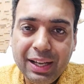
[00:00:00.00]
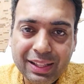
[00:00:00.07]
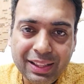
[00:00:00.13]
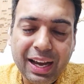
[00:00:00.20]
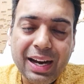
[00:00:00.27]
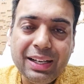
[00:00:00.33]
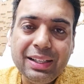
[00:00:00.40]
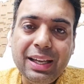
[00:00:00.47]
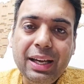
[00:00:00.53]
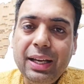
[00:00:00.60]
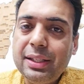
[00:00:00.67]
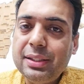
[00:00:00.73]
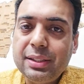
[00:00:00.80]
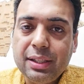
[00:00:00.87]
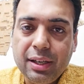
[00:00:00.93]
in that
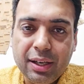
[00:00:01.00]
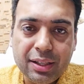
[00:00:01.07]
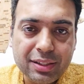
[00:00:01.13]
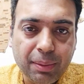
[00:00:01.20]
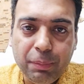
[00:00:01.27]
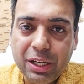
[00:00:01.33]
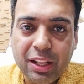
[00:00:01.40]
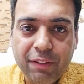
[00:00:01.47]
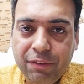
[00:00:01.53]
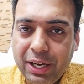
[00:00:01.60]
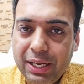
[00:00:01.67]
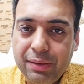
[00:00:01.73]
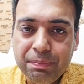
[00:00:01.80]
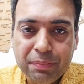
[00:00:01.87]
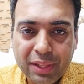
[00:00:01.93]
case, submit the
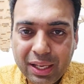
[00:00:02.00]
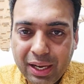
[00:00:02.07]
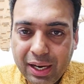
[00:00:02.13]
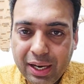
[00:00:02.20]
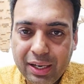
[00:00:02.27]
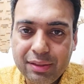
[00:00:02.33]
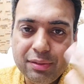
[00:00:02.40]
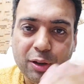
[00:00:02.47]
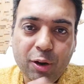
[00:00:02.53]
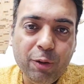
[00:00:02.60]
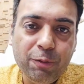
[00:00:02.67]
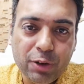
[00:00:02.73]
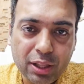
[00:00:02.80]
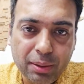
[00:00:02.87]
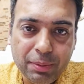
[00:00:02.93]
file and
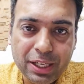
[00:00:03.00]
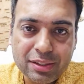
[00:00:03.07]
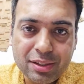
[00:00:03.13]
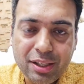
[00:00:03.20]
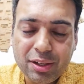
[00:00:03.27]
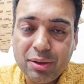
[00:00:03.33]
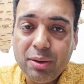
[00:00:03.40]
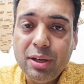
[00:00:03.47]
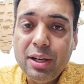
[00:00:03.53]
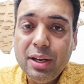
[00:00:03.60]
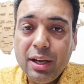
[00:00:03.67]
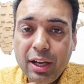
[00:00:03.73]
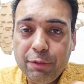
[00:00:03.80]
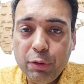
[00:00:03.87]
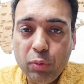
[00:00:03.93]
hope for the best later on.
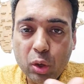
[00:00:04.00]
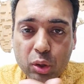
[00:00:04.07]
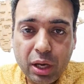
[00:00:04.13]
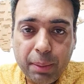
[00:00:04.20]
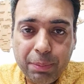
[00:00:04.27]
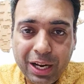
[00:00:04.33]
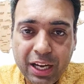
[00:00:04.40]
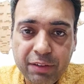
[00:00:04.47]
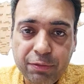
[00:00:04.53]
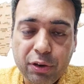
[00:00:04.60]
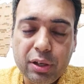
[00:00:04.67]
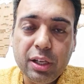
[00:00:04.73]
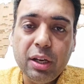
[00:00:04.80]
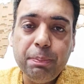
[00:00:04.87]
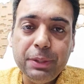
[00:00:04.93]
If you want to apply
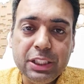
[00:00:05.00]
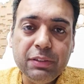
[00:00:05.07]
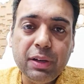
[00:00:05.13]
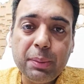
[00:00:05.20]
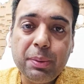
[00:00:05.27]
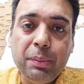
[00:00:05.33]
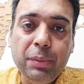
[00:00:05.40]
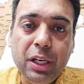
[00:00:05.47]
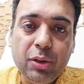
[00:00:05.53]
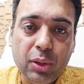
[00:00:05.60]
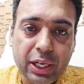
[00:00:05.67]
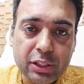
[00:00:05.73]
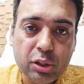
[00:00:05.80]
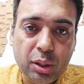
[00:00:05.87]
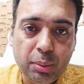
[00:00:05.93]
for your PG work permit
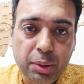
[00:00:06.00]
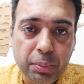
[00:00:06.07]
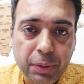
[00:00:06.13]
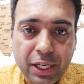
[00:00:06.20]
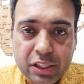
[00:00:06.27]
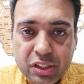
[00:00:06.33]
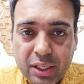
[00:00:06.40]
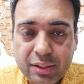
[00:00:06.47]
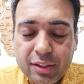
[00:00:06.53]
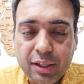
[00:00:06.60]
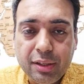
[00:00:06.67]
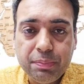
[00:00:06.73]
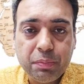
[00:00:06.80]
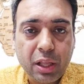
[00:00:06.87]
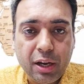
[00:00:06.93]
or SOWP
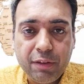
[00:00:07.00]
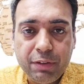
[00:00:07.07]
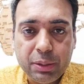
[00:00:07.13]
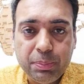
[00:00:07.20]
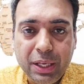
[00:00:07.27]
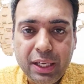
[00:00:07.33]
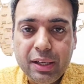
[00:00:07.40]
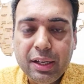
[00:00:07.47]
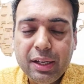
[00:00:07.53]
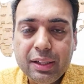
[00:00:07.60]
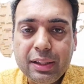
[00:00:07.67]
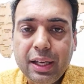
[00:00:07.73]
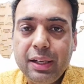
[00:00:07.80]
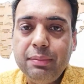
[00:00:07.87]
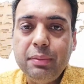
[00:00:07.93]
extension with me,
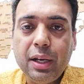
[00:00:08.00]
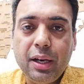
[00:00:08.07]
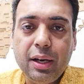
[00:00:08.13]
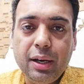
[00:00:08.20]
then